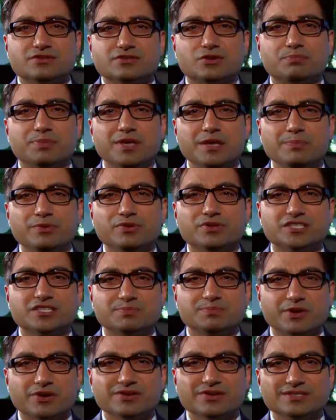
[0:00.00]
So people
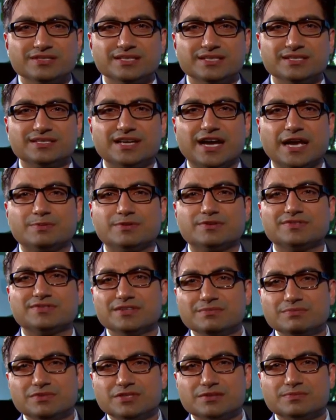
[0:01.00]
experience these types of
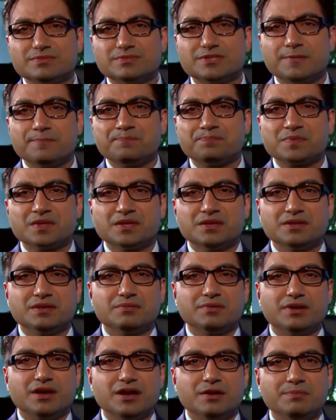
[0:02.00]
symptoms
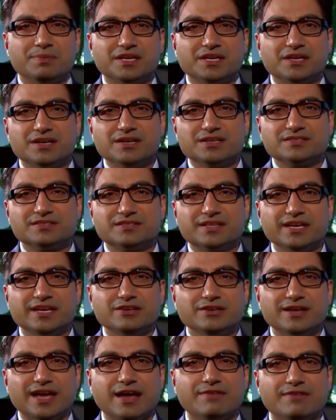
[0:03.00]
because they
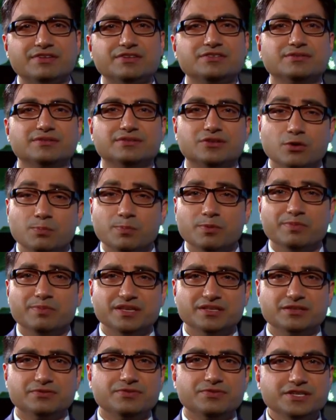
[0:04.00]
could have a
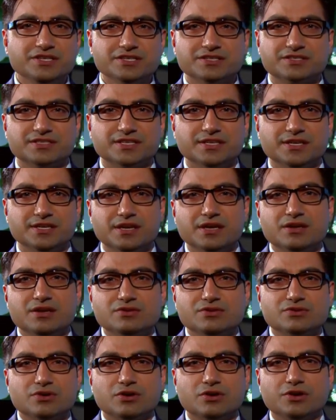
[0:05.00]
dopamine deficiency.
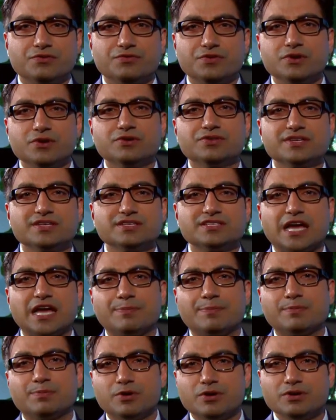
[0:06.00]
So if you're this
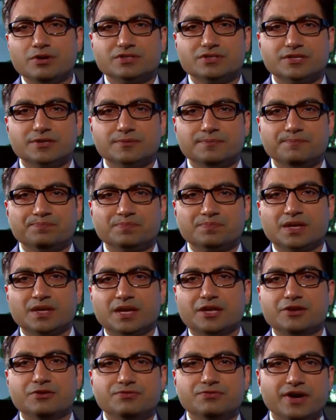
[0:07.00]
type of person
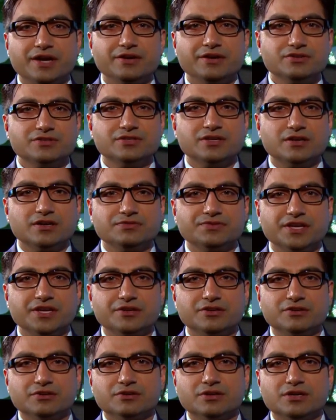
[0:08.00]
and you find yourself that
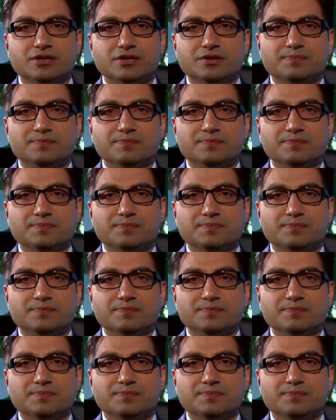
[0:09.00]
you're